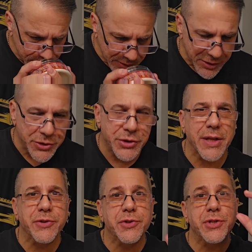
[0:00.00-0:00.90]

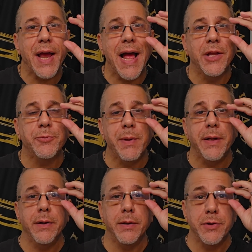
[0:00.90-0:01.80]
This
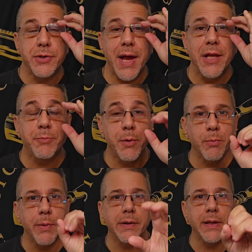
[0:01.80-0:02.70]
jasmine, the
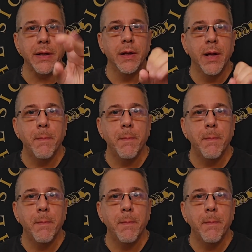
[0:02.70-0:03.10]
jasmine really